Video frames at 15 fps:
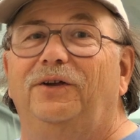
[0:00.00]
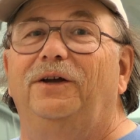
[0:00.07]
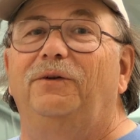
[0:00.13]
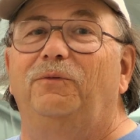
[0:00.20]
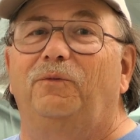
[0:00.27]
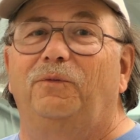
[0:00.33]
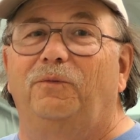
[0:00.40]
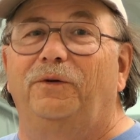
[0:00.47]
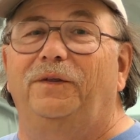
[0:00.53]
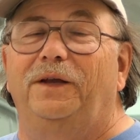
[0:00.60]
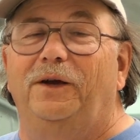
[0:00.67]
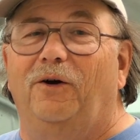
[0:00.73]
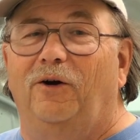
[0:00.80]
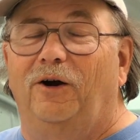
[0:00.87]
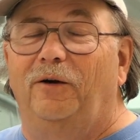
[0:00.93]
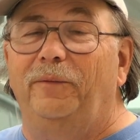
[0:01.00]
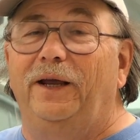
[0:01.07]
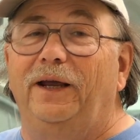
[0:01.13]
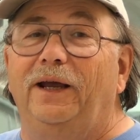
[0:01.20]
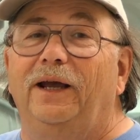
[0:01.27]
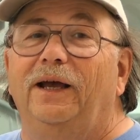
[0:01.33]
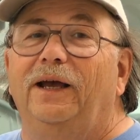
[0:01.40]
it with the
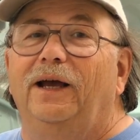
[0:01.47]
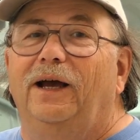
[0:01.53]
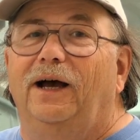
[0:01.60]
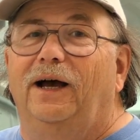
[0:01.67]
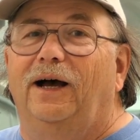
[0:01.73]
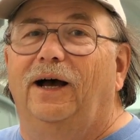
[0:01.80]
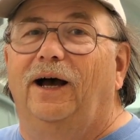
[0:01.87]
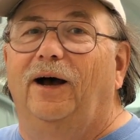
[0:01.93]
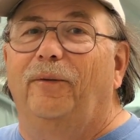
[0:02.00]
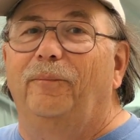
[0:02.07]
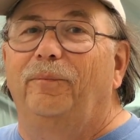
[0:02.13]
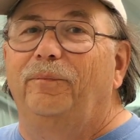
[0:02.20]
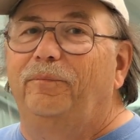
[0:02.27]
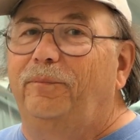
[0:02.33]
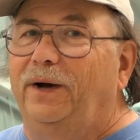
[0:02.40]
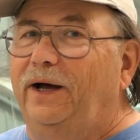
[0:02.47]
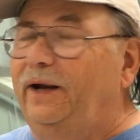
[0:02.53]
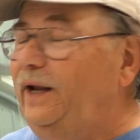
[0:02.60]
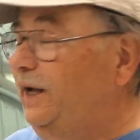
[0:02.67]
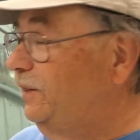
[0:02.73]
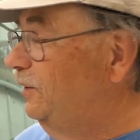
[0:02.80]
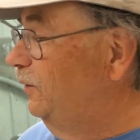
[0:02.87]
Army,
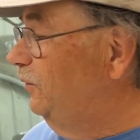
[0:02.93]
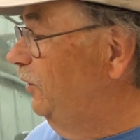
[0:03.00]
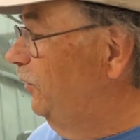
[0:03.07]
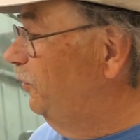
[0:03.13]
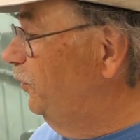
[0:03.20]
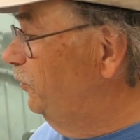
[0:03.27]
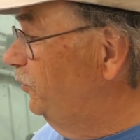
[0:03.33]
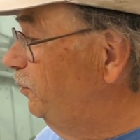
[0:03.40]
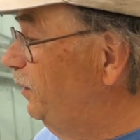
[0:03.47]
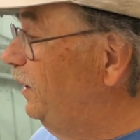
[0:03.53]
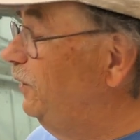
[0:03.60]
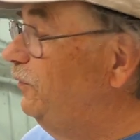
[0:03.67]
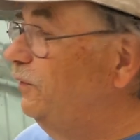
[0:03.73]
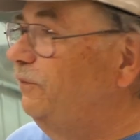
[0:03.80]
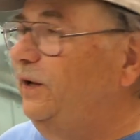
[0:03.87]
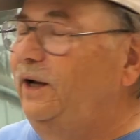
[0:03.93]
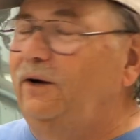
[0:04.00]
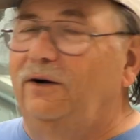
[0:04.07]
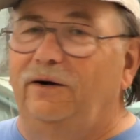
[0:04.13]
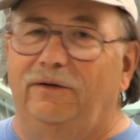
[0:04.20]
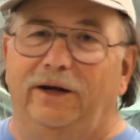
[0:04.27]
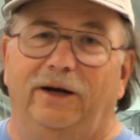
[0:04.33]
but at the lower speeds of a
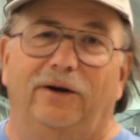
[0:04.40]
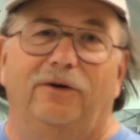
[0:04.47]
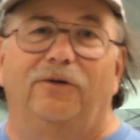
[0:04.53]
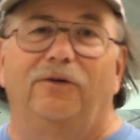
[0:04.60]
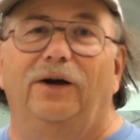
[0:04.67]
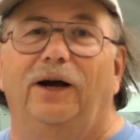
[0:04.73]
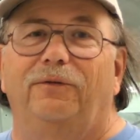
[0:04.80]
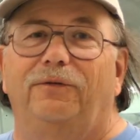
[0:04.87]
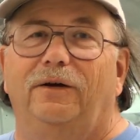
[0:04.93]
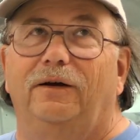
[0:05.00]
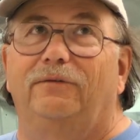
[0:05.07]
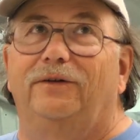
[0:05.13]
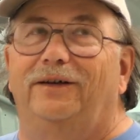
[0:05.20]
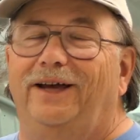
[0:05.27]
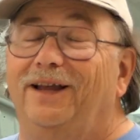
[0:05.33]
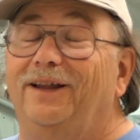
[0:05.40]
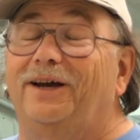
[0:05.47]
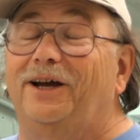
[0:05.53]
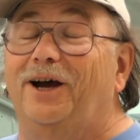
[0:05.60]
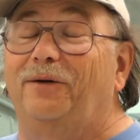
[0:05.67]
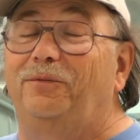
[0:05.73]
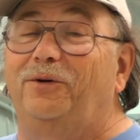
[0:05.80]

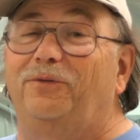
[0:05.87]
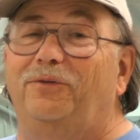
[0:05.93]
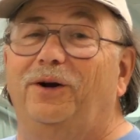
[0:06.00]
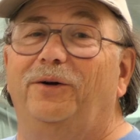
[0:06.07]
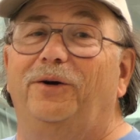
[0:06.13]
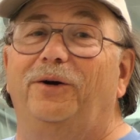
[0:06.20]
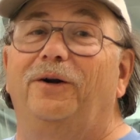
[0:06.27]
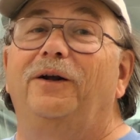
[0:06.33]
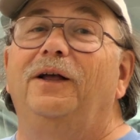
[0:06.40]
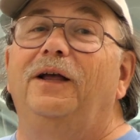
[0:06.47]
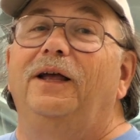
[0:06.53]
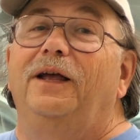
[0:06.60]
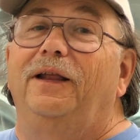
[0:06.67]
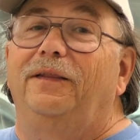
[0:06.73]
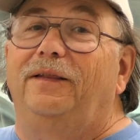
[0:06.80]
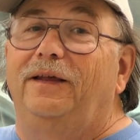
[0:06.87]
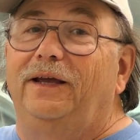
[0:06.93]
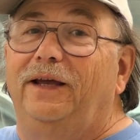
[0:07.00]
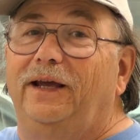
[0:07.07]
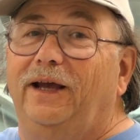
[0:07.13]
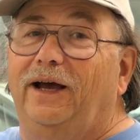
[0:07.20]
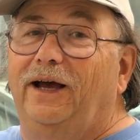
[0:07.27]
helicopter rotor,
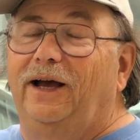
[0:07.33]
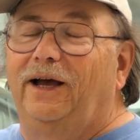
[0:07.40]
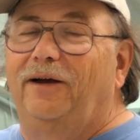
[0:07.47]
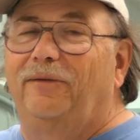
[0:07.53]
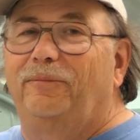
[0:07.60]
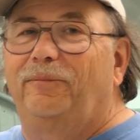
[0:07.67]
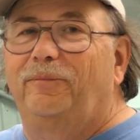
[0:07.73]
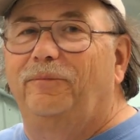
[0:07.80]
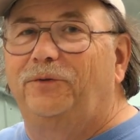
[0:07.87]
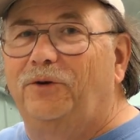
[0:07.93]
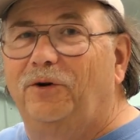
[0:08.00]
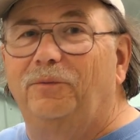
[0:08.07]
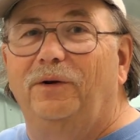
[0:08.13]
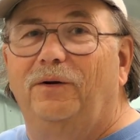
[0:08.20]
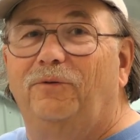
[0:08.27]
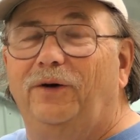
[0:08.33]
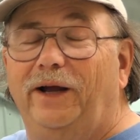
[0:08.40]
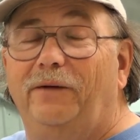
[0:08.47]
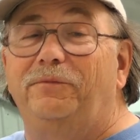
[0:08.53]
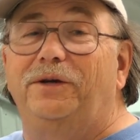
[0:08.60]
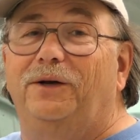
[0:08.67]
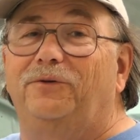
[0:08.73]
the
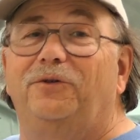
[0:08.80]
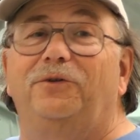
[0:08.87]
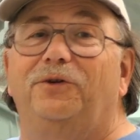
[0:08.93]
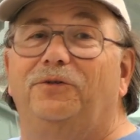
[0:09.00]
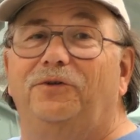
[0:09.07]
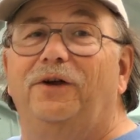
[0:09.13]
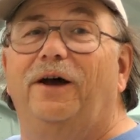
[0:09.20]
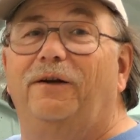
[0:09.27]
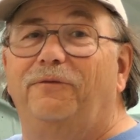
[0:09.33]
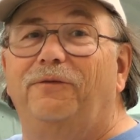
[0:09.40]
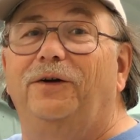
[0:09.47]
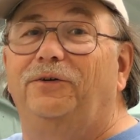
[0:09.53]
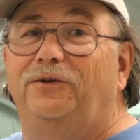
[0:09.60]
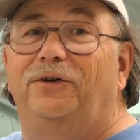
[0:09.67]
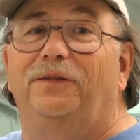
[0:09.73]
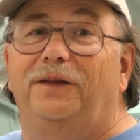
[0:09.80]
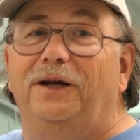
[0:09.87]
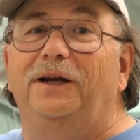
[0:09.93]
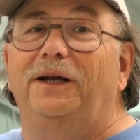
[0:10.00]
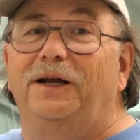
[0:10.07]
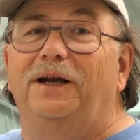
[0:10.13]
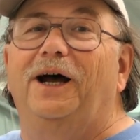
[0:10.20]
ramjets are just not efficient. They
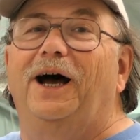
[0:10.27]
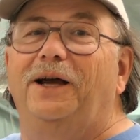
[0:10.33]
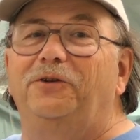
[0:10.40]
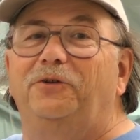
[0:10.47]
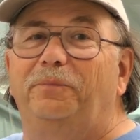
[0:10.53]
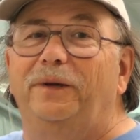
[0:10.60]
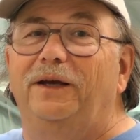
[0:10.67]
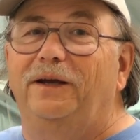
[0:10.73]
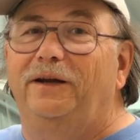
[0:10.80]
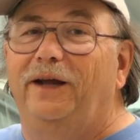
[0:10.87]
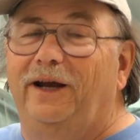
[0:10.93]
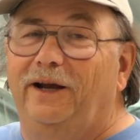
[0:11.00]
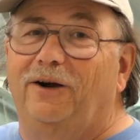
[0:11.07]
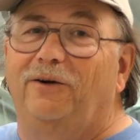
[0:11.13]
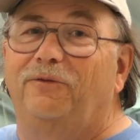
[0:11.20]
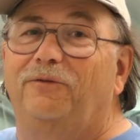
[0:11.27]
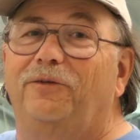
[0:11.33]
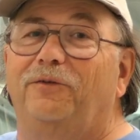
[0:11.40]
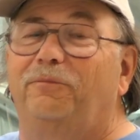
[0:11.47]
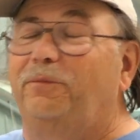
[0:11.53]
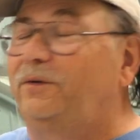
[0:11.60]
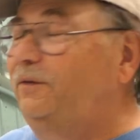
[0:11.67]
need high-speed air
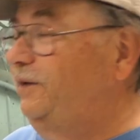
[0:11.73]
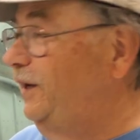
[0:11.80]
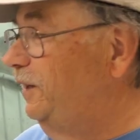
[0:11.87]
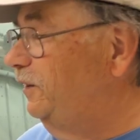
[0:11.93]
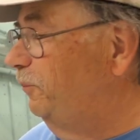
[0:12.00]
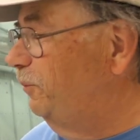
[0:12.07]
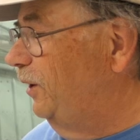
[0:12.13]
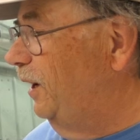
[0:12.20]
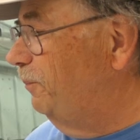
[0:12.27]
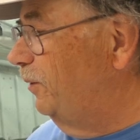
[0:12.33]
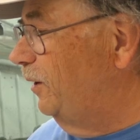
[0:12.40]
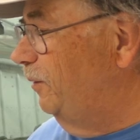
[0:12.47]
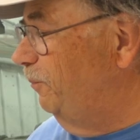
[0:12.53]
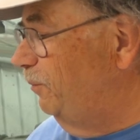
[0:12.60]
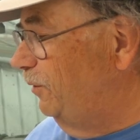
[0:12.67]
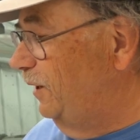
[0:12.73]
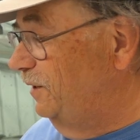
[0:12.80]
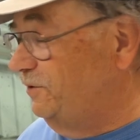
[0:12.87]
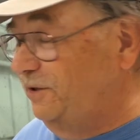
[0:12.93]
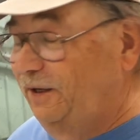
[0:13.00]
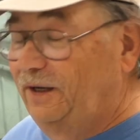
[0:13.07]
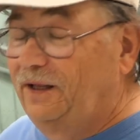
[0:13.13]
to get the proper
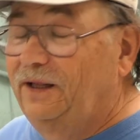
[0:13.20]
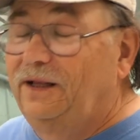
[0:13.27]
compression.